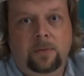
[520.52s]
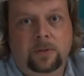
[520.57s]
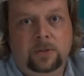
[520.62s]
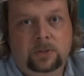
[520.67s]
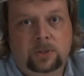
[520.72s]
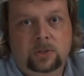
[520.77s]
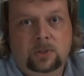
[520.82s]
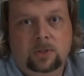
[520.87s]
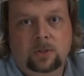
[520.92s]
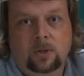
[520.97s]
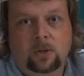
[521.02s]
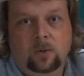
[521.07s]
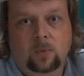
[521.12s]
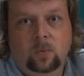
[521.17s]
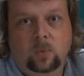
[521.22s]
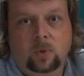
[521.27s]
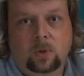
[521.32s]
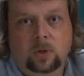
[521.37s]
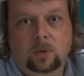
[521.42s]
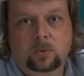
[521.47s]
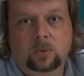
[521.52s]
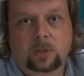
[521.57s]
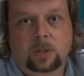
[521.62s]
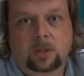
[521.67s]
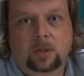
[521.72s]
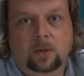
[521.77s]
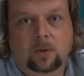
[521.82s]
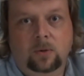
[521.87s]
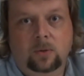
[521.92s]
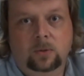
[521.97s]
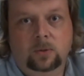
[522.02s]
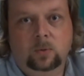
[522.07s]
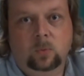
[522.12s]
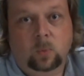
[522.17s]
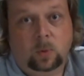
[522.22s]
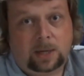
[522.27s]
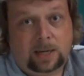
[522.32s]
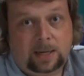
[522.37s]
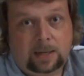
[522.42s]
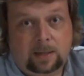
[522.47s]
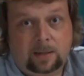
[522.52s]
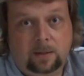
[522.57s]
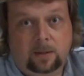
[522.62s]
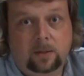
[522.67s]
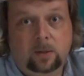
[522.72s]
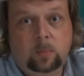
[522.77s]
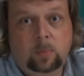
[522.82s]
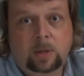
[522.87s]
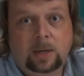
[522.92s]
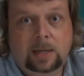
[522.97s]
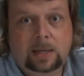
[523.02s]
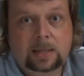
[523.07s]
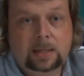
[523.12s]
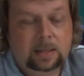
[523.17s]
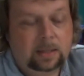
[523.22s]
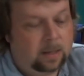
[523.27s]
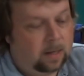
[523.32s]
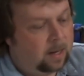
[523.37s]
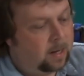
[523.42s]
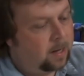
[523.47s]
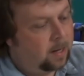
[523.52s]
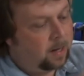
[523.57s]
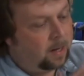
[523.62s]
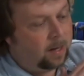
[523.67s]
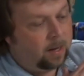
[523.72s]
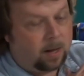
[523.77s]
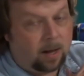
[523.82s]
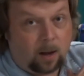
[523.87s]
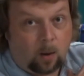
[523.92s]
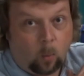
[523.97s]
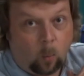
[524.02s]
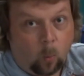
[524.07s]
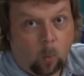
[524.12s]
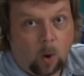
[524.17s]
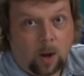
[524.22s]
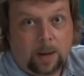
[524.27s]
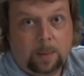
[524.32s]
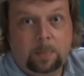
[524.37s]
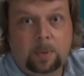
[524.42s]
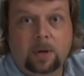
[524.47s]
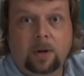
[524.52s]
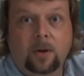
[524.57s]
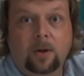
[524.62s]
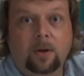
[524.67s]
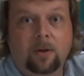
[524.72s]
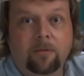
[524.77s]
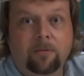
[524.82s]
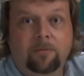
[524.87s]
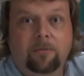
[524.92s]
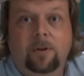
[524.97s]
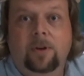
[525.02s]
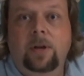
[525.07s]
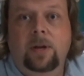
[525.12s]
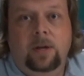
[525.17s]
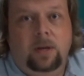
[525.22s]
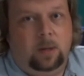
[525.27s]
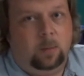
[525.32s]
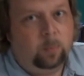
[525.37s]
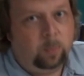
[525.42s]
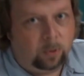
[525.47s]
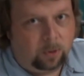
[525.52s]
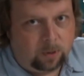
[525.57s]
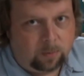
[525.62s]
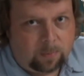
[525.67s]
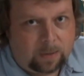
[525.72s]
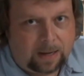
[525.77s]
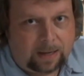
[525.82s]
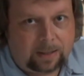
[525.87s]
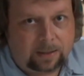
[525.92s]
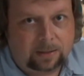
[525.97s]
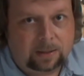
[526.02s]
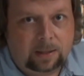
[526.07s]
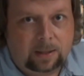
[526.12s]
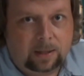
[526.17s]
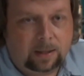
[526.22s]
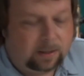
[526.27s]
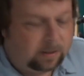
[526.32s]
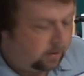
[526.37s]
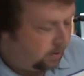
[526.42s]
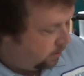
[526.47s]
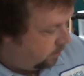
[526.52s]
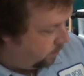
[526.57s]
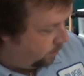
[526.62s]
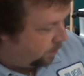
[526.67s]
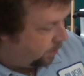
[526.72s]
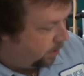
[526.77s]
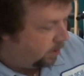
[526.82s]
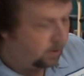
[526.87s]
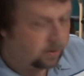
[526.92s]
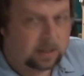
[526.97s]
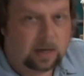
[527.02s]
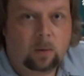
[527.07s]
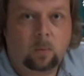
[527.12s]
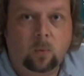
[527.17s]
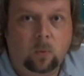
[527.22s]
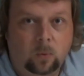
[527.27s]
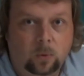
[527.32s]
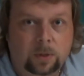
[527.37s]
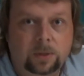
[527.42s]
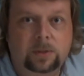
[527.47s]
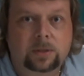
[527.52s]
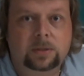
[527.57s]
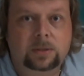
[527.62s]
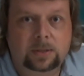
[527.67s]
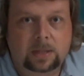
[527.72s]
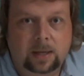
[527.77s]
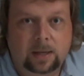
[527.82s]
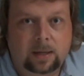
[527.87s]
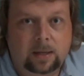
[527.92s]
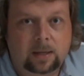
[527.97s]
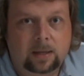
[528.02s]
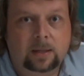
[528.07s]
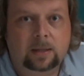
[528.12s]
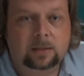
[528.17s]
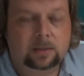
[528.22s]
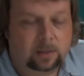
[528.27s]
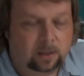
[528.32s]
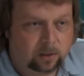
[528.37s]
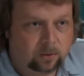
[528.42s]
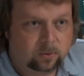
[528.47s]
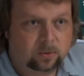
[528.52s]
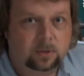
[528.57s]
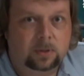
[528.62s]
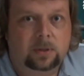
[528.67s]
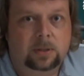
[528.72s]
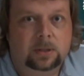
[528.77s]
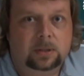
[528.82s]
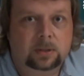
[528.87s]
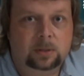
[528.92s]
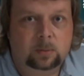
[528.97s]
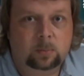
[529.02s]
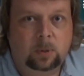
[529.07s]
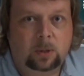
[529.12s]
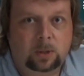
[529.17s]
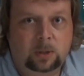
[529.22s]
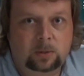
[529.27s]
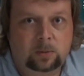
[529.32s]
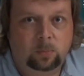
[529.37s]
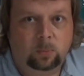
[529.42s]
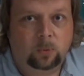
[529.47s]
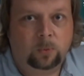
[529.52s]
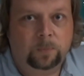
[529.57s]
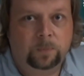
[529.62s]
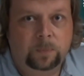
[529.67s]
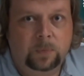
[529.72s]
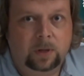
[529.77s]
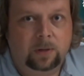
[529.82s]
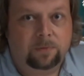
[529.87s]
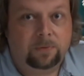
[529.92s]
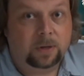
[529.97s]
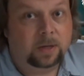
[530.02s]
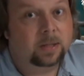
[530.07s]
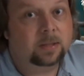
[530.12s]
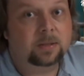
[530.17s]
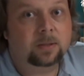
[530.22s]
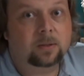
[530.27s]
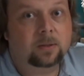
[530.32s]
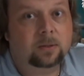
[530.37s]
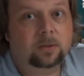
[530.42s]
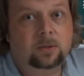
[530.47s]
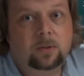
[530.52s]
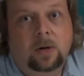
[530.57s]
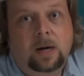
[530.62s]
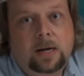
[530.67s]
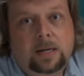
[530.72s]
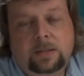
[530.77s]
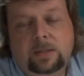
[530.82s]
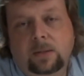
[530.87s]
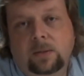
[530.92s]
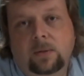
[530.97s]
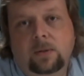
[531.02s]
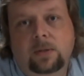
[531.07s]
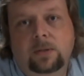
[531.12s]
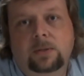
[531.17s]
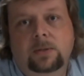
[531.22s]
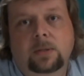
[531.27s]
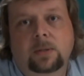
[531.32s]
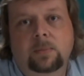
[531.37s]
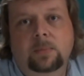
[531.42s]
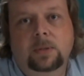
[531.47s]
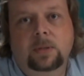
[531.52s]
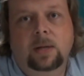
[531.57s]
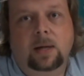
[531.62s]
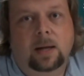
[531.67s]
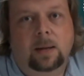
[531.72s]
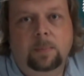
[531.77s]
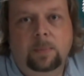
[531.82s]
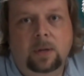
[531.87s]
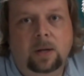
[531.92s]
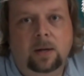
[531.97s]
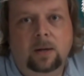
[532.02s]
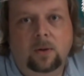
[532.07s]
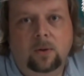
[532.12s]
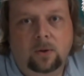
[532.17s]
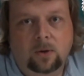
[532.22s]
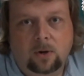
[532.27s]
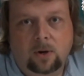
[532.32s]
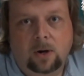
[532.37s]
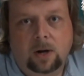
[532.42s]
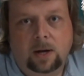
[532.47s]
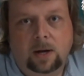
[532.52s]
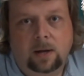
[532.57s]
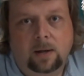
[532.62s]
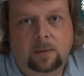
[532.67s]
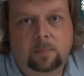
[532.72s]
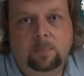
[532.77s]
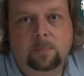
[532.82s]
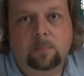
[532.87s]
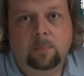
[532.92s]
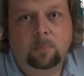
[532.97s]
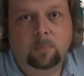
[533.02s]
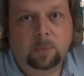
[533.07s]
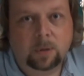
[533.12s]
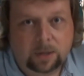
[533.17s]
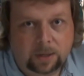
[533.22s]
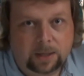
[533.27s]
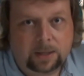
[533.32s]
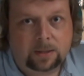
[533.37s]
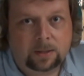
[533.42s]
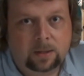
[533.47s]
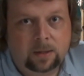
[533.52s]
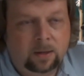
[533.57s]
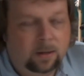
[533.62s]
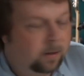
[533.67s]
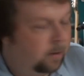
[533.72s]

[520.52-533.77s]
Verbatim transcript: this is another one of those guitars. When I get done playing it, I'll wipe it off and put it back in the case because I want it to stay as close to this as possible. If it gets a little scratch on it or something, I'm not going to cry, but